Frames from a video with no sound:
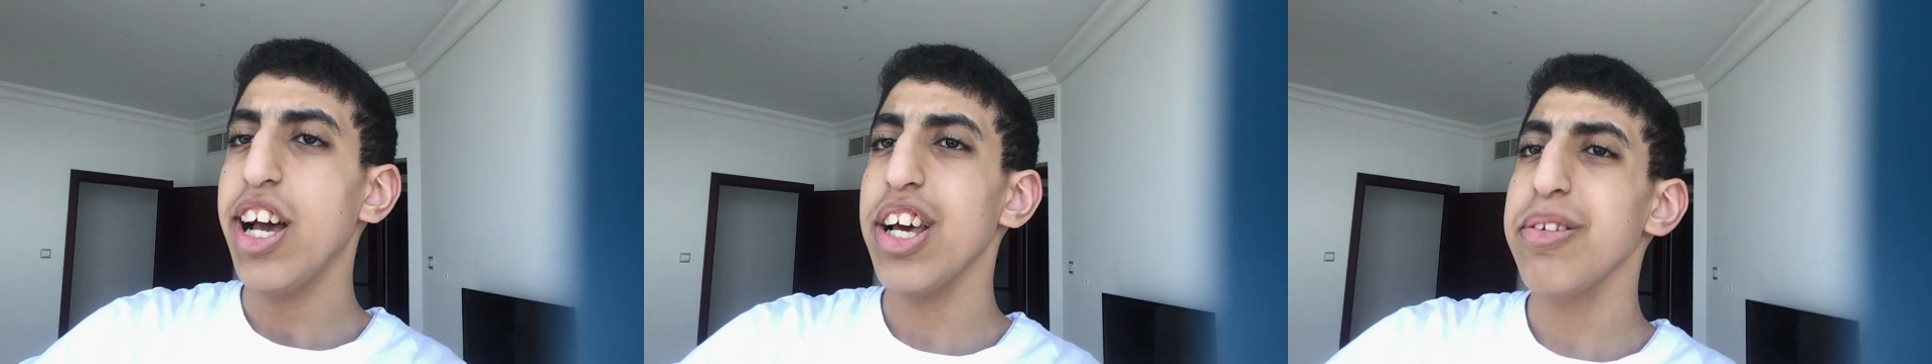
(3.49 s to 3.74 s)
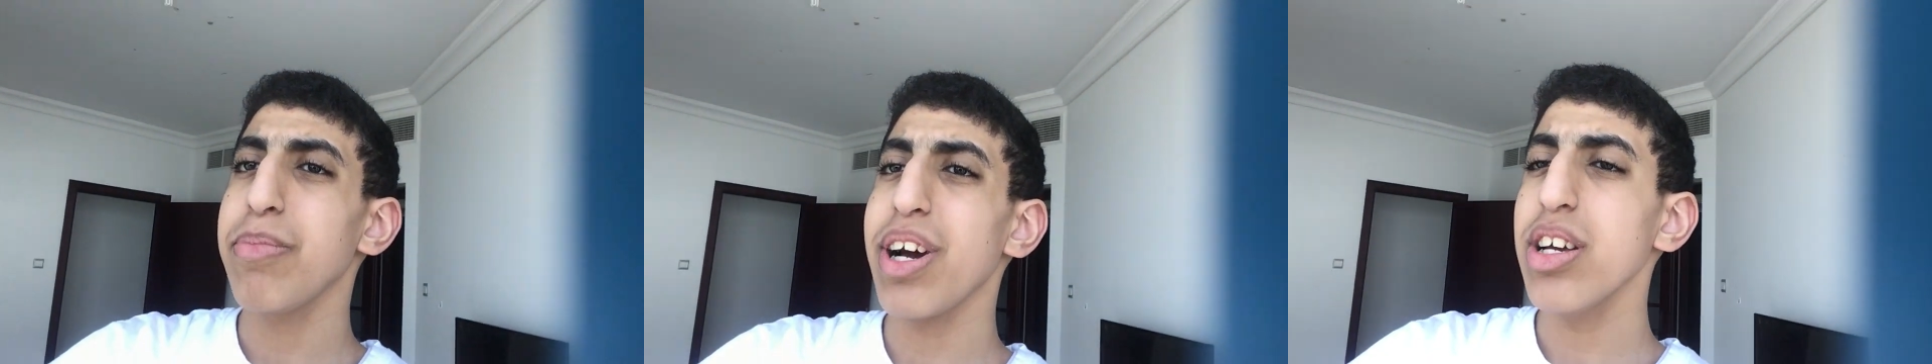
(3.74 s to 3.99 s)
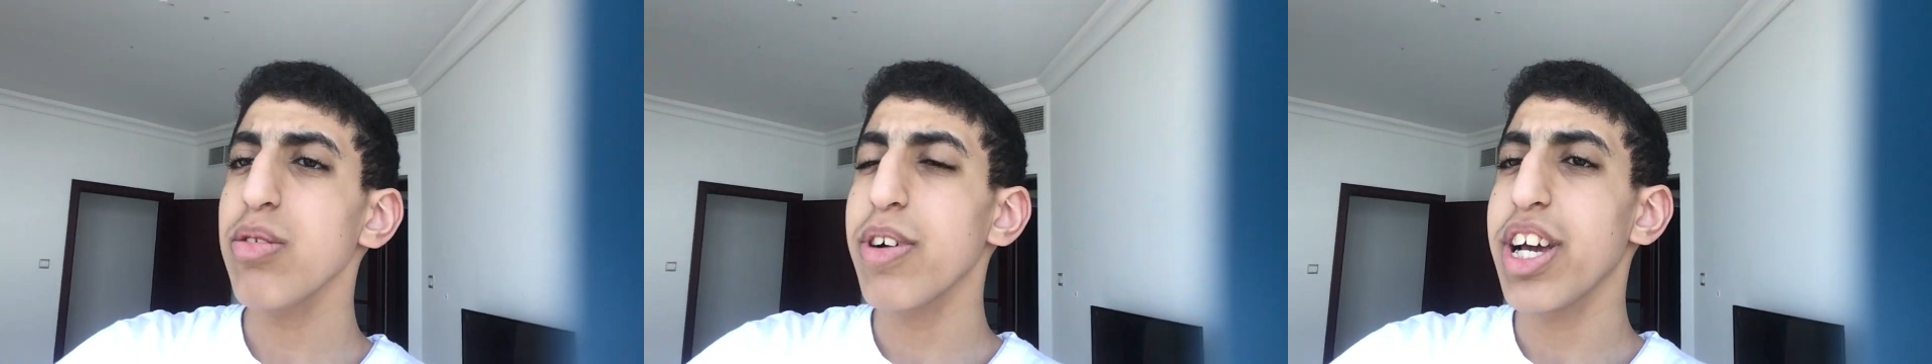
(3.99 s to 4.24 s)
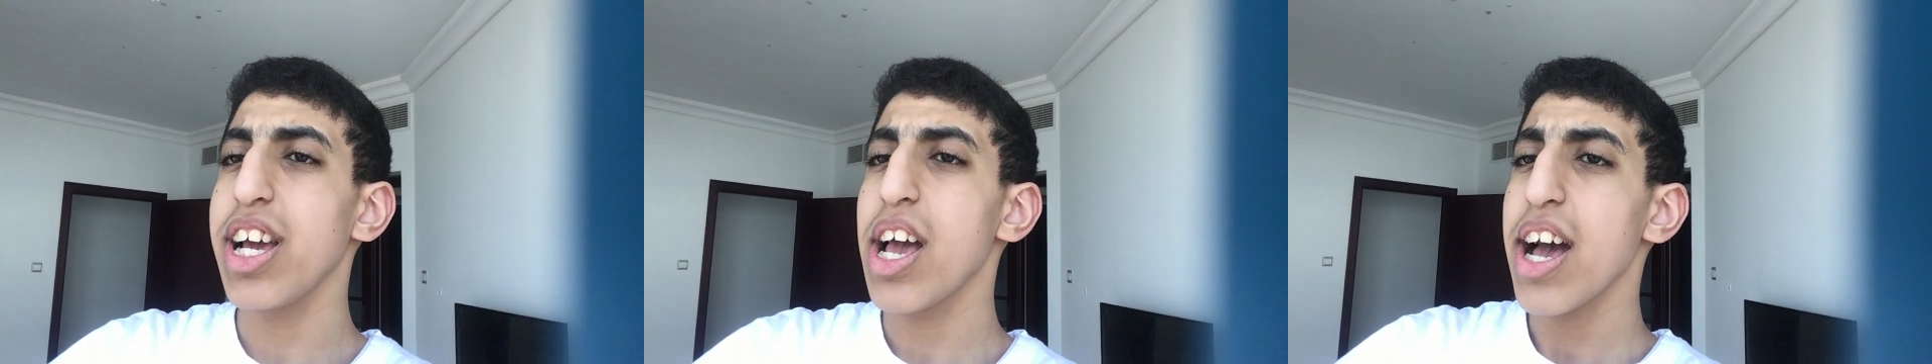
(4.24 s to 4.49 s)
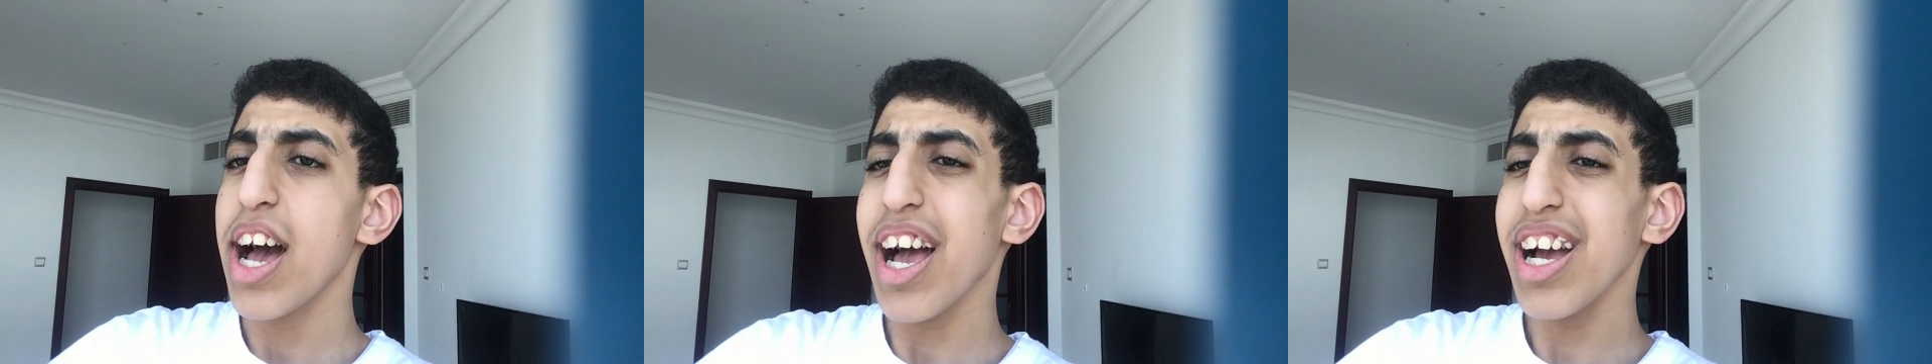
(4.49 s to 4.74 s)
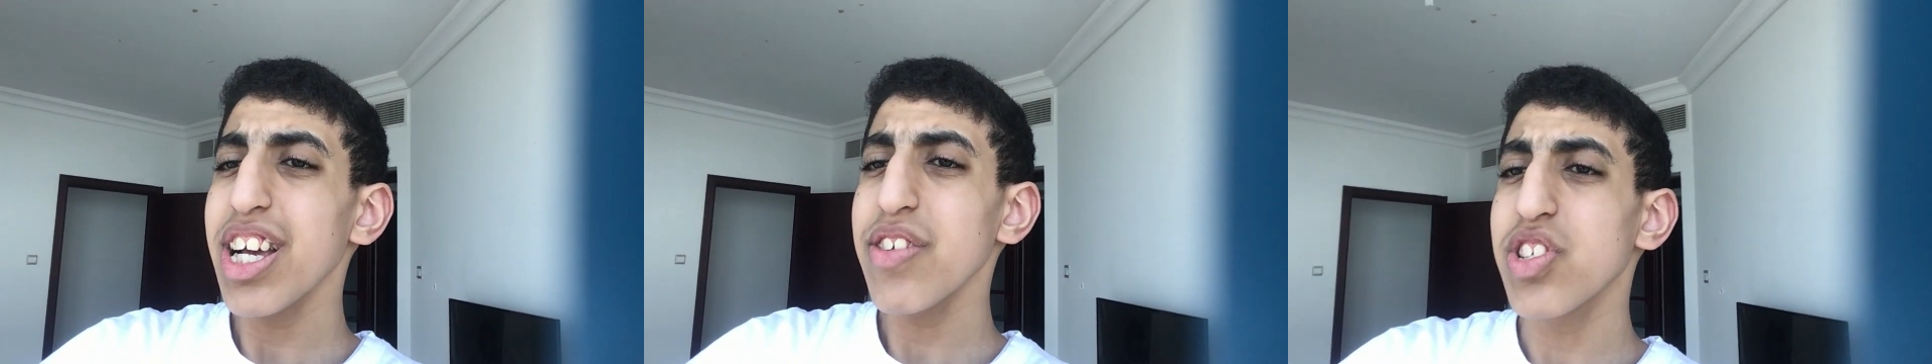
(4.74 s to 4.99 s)
and by the way,
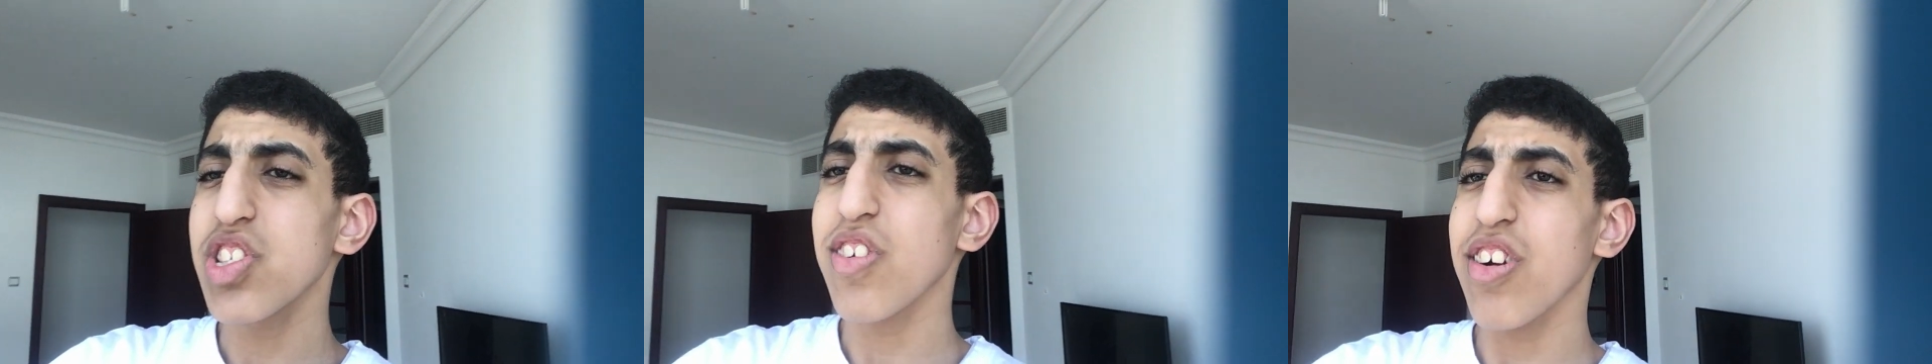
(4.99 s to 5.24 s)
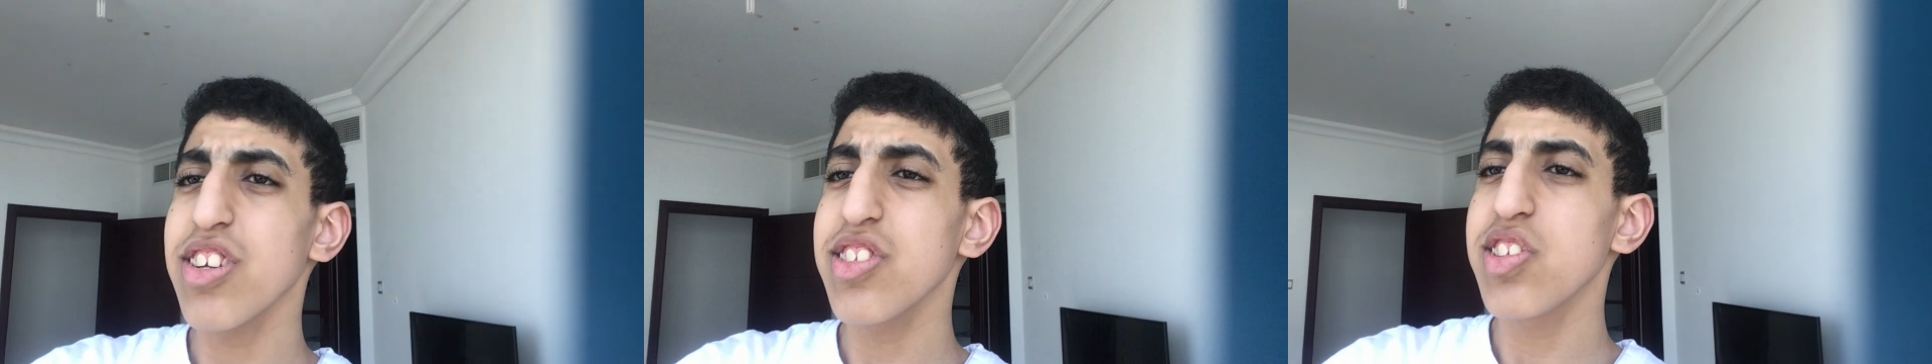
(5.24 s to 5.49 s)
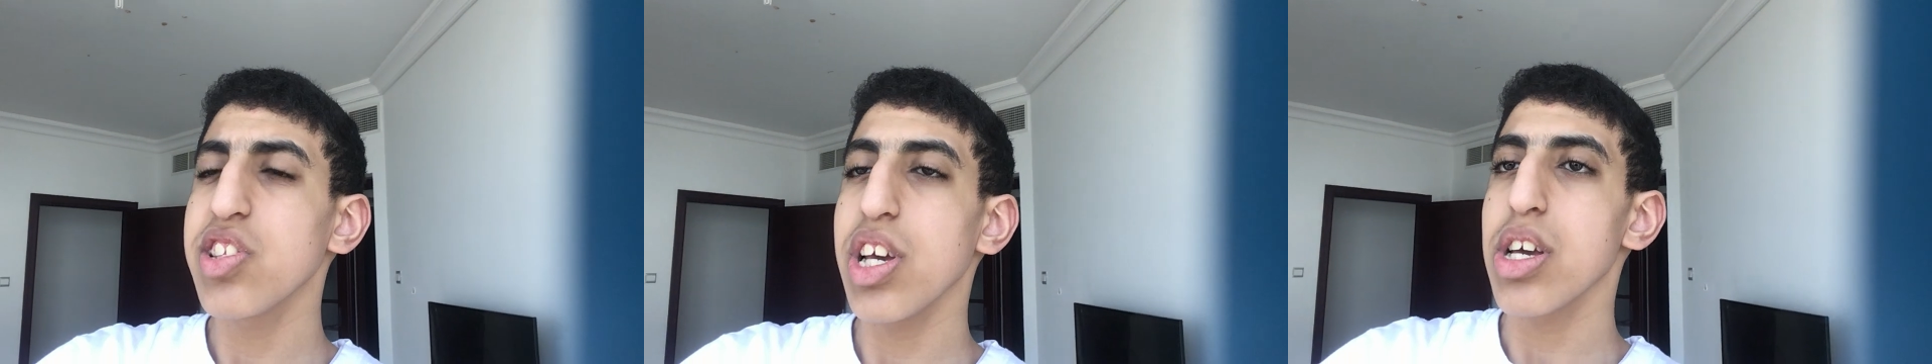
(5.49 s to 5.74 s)
I have started to